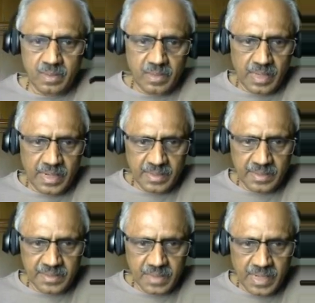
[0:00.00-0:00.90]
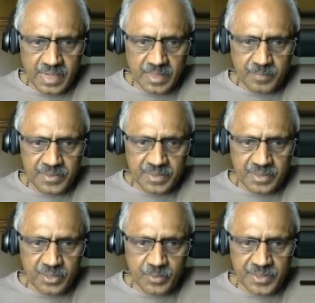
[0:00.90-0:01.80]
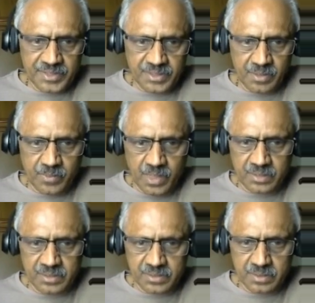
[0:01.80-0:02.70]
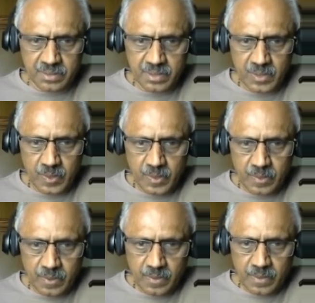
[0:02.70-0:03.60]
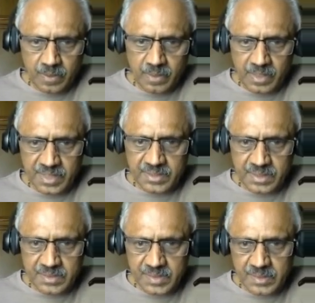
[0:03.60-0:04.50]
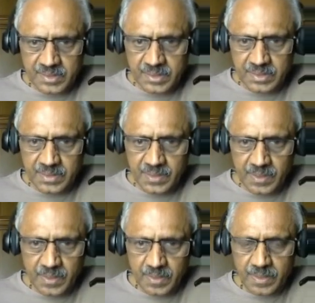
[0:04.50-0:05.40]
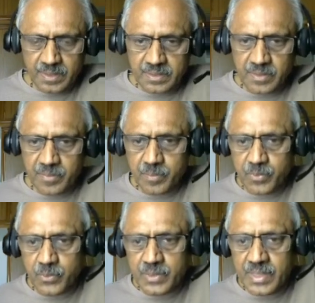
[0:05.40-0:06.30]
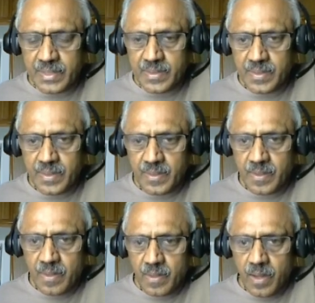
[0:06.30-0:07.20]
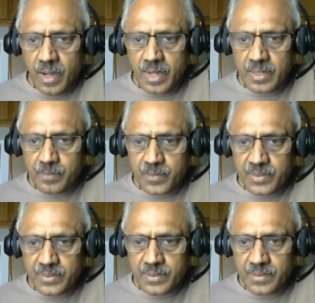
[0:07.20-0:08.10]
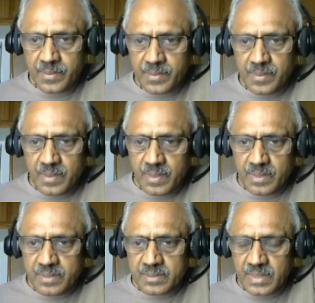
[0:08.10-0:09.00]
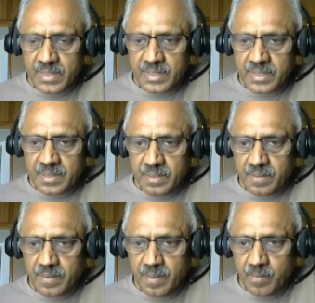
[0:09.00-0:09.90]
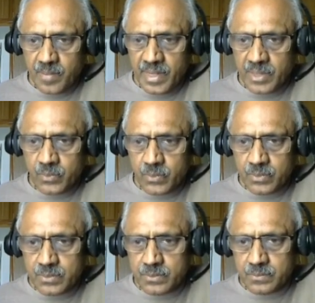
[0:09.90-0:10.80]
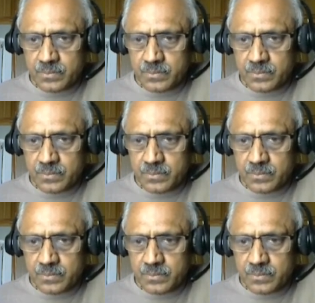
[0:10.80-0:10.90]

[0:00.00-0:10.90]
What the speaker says: And let Rn be the enumeration of all these rationals in here. Then we proved that Rn plus E is contained in minus 1 to 2.